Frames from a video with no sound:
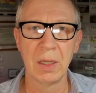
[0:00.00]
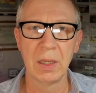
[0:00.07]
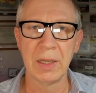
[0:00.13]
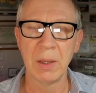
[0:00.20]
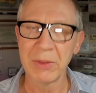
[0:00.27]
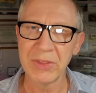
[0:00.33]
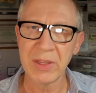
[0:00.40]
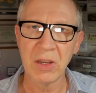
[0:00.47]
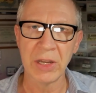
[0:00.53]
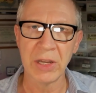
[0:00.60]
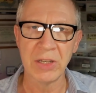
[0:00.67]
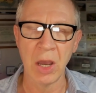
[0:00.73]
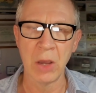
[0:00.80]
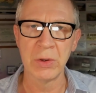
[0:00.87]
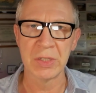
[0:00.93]
Now, one thing I
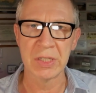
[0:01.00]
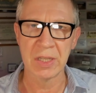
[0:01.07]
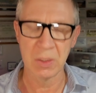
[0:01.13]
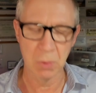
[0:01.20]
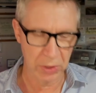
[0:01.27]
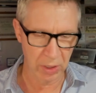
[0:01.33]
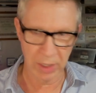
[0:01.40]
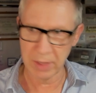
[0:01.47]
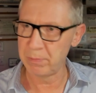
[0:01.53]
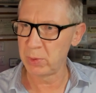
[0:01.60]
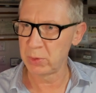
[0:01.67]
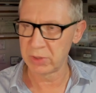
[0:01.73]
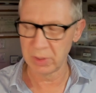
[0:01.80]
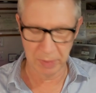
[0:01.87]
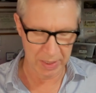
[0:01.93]
noticed is when I
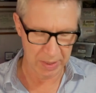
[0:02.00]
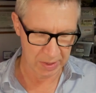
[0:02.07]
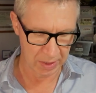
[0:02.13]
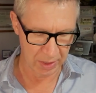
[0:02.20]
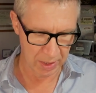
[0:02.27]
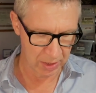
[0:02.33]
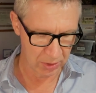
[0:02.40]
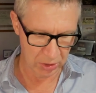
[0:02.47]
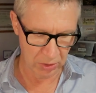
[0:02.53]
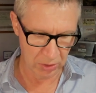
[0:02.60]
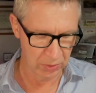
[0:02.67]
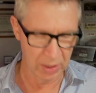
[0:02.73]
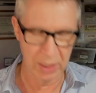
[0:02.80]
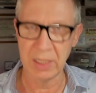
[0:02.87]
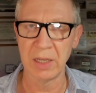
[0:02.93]
boot the P C,
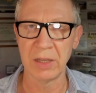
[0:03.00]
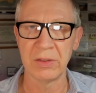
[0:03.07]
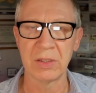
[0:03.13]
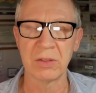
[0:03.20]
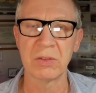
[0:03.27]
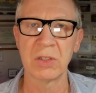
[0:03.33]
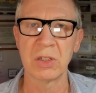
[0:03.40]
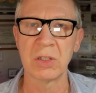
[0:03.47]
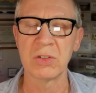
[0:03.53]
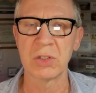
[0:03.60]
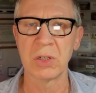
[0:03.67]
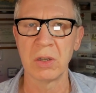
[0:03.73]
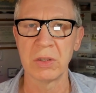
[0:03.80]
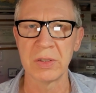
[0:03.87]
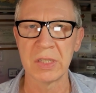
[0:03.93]
turn the, uh, the, the
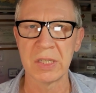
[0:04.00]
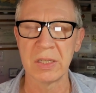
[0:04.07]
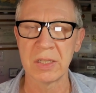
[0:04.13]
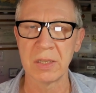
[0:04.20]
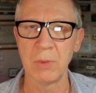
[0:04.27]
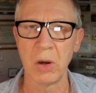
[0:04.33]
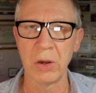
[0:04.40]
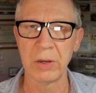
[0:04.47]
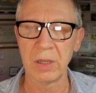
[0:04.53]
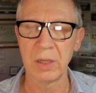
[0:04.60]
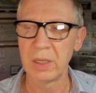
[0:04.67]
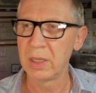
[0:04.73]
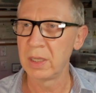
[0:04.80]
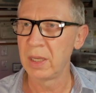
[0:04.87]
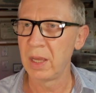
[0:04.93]
controller system on,
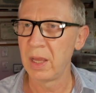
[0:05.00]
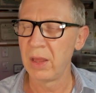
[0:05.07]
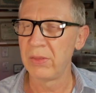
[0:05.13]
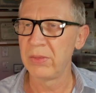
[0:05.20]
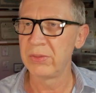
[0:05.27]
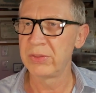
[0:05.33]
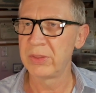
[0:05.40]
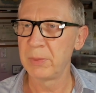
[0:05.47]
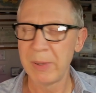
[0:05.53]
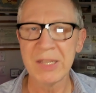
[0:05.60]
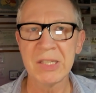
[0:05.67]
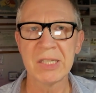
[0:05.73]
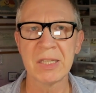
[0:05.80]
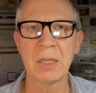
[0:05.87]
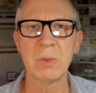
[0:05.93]
the P
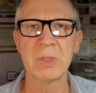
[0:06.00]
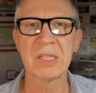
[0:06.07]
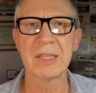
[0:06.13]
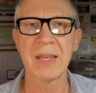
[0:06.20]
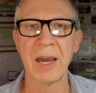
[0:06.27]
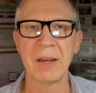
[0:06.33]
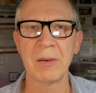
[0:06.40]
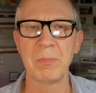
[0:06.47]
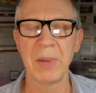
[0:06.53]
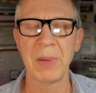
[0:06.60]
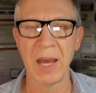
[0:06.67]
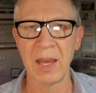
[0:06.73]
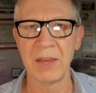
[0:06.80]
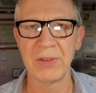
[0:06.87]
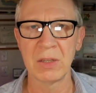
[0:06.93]
C would start
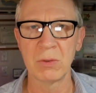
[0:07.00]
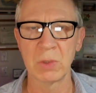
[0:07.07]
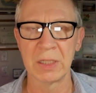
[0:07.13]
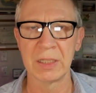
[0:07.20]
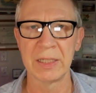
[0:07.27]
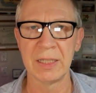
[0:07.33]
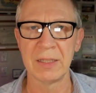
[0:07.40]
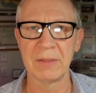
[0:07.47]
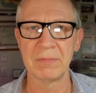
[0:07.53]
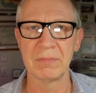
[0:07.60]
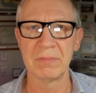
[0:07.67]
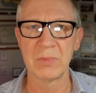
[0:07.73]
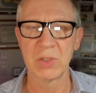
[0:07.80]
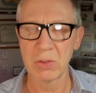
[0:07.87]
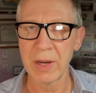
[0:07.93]
behaving really
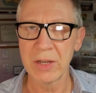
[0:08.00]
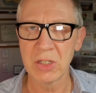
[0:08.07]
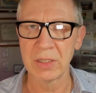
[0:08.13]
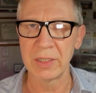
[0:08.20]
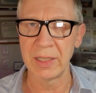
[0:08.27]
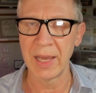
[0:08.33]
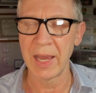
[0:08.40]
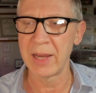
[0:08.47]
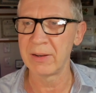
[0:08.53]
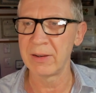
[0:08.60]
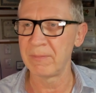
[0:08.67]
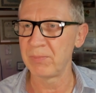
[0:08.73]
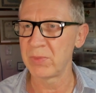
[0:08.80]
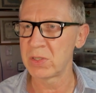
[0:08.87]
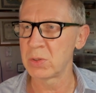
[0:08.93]
strangely, and
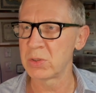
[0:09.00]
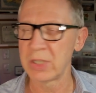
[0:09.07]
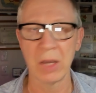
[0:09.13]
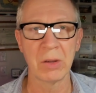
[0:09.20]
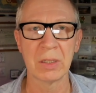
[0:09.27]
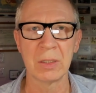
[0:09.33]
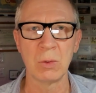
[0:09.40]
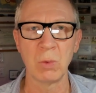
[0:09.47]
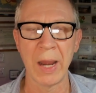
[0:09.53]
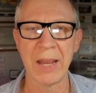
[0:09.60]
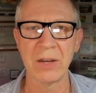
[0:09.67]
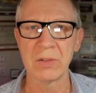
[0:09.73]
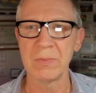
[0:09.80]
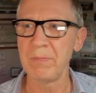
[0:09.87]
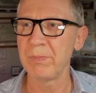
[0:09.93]
this was totally
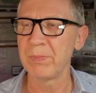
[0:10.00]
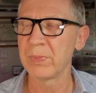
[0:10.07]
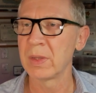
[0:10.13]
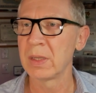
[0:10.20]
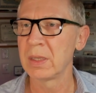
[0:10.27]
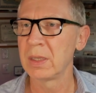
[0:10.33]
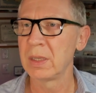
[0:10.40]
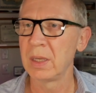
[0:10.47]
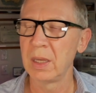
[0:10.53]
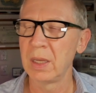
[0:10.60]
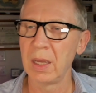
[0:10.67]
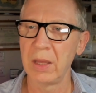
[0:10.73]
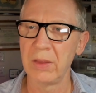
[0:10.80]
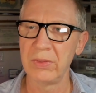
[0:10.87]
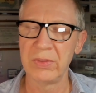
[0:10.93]
random.
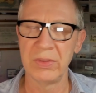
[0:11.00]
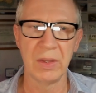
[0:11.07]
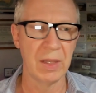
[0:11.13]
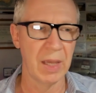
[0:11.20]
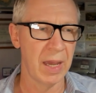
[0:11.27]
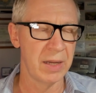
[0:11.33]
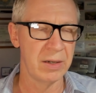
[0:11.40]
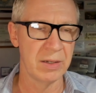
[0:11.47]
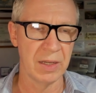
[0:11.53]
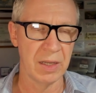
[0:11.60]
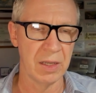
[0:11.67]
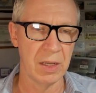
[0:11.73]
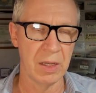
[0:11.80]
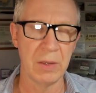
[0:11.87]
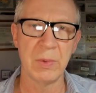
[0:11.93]
And
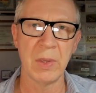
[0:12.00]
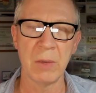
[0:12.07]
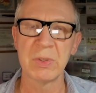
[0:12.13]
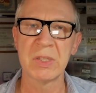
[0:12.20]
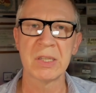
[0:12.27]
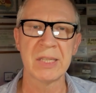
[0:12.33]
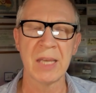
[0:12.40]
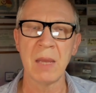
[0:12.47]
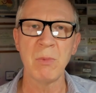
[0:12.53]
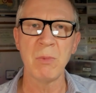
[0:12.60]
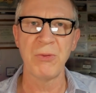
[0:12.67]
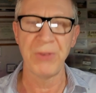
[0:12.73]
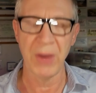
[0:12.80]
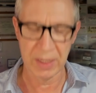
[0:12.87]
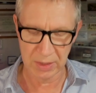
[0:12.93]
it, it was the same
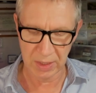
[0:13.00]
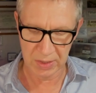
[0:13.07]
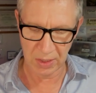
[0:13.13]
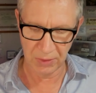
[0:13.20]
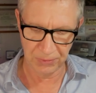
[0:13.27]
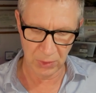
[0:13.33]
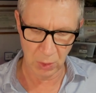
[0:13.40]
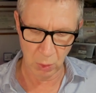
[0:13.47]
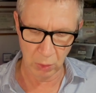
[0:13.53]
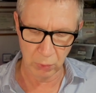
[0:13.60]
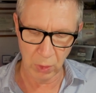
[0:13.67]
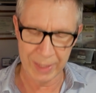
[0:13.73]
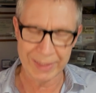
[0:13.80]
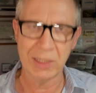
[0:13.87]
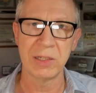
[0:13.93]
effect as if you were
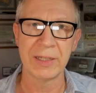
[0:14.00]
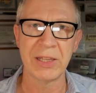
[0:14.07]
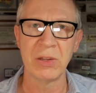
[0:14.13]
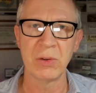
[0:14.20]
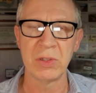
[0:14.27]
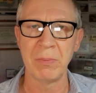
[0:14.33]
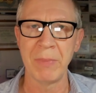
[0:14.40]
right-clicking on your